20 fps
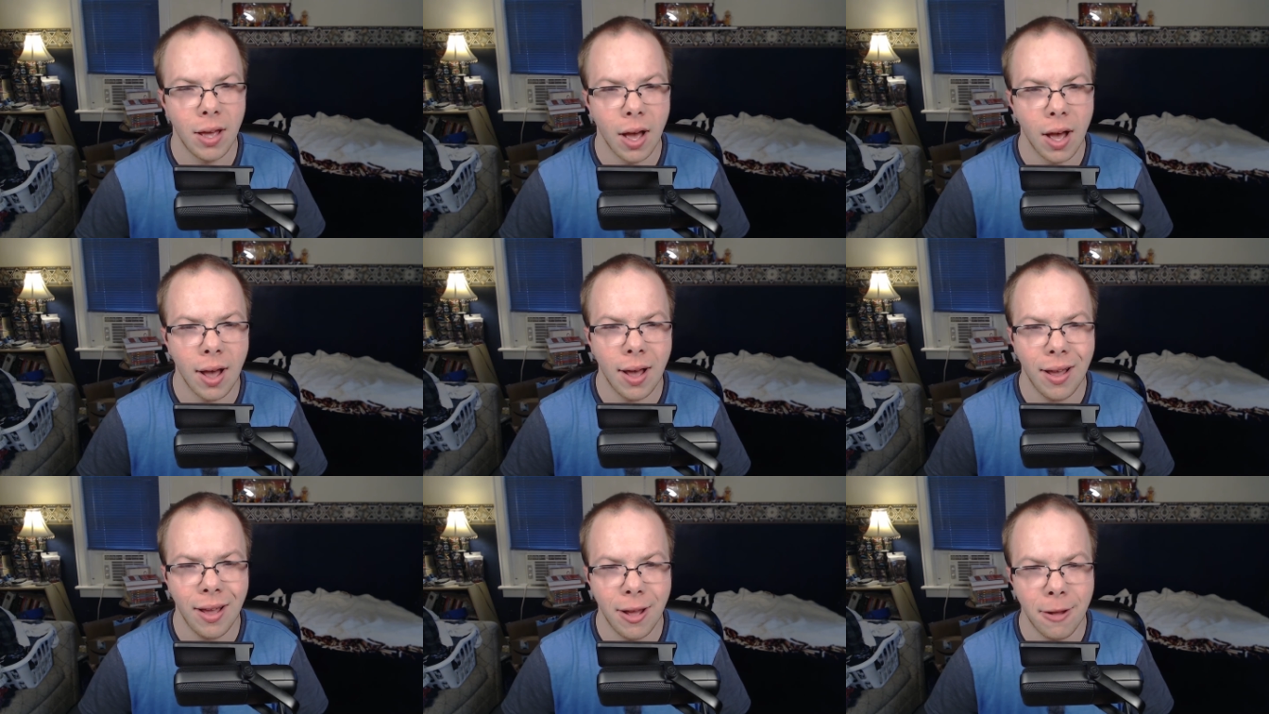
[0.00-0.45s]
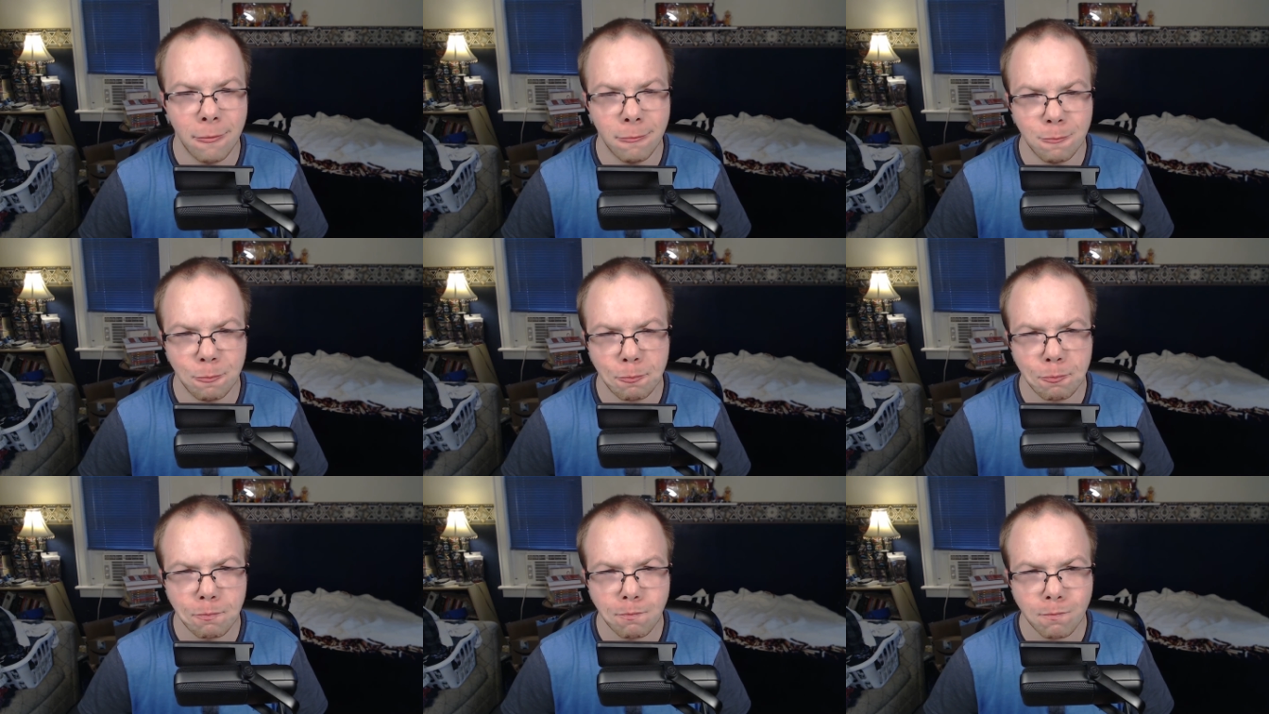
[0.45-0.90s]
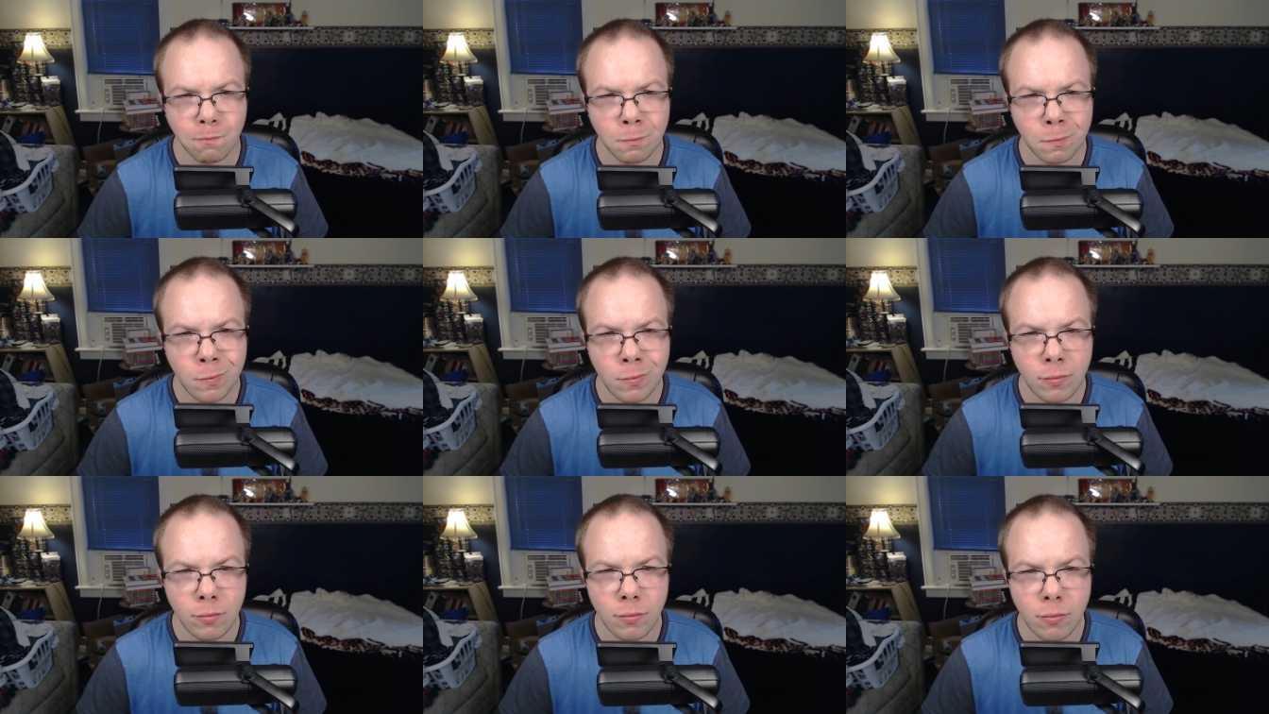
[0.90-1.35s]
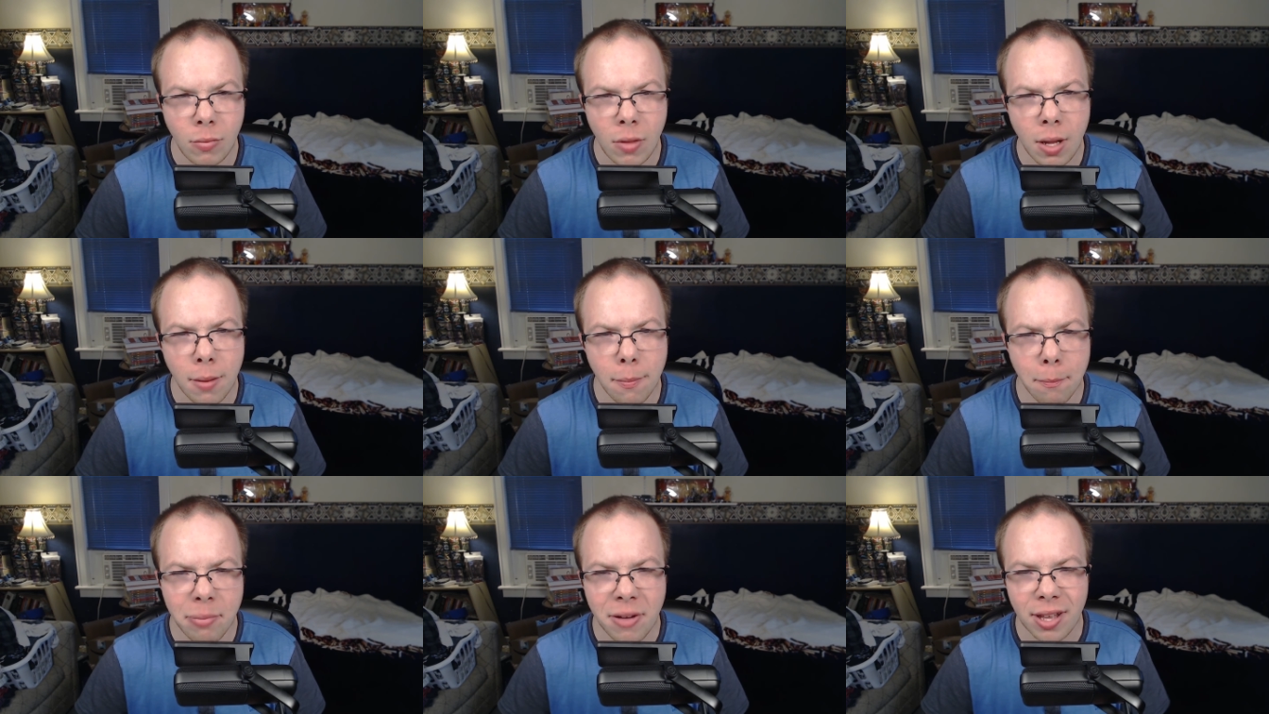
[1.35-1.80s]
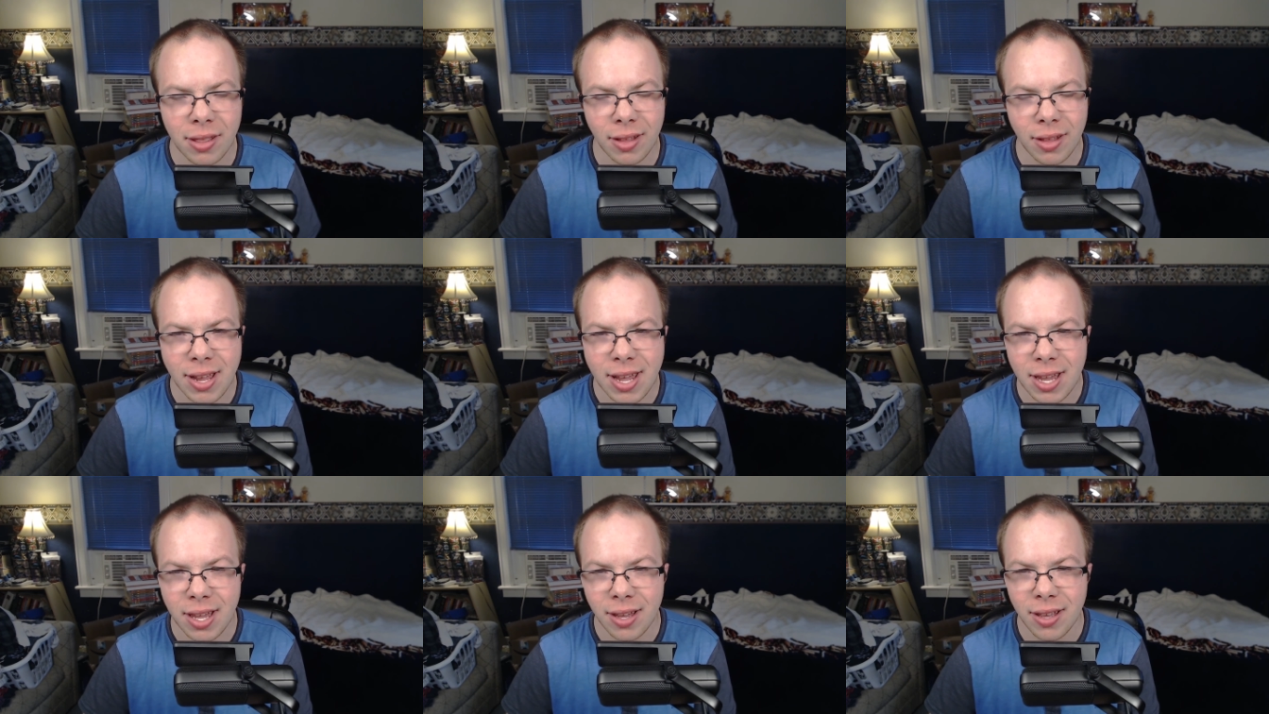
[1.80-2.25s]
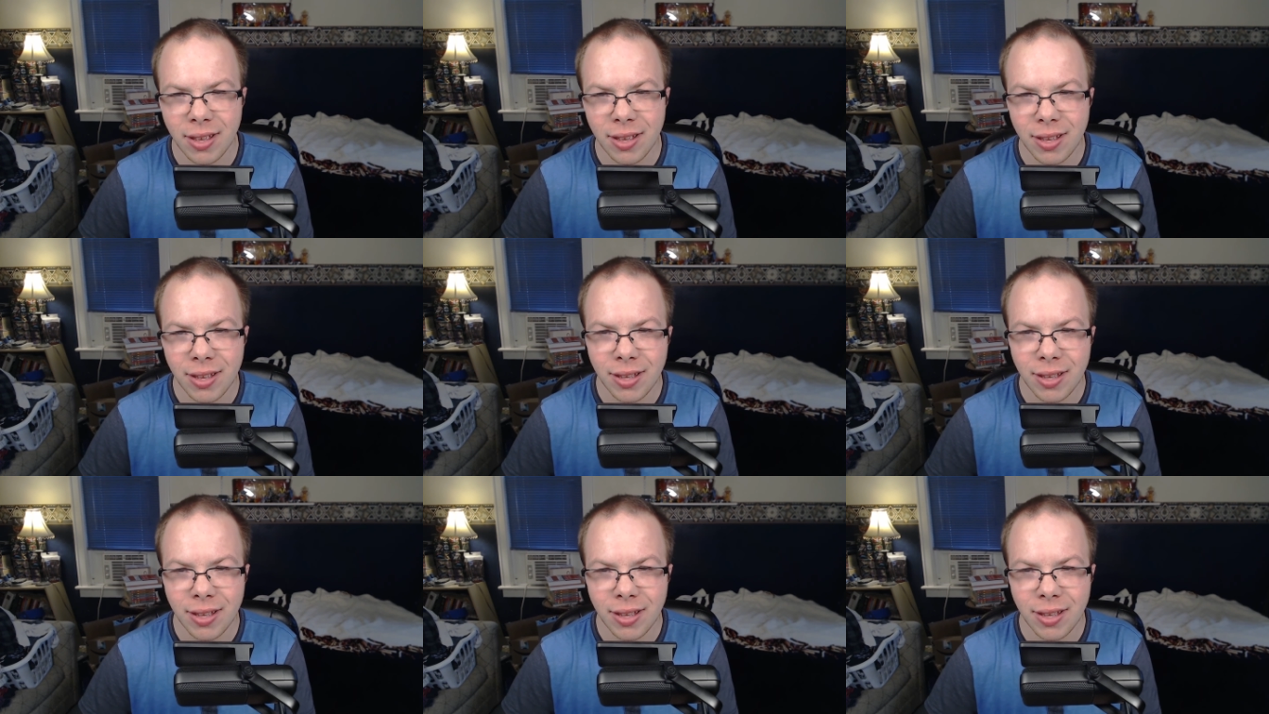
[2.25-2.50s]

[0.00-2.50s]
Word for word: Um, but like